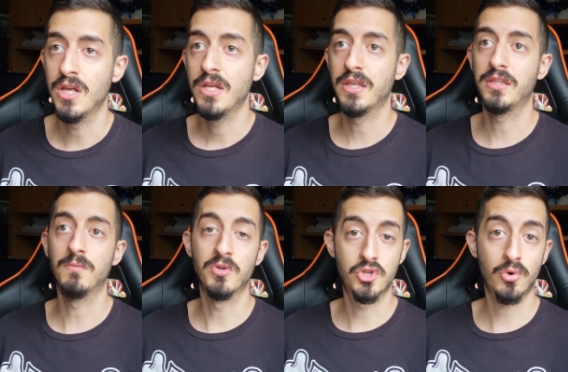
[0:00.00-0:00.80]
that the
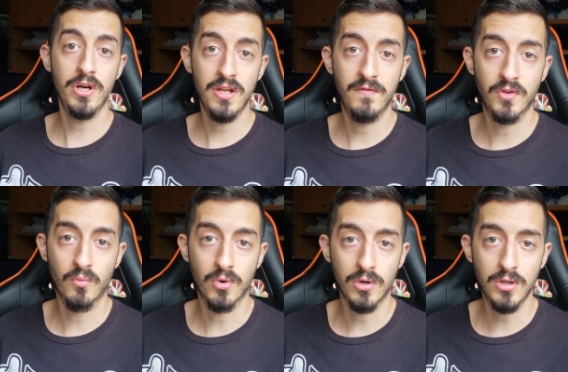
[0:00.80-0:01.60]
majority of the
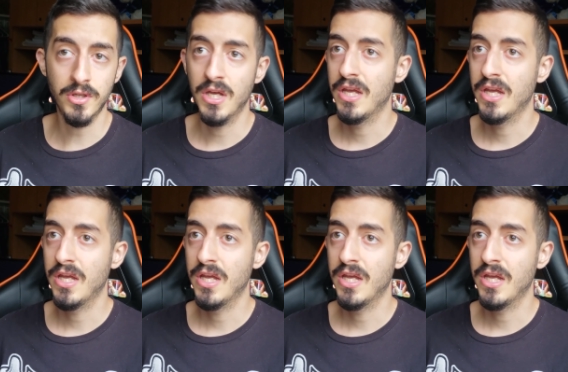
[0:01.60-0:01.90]
world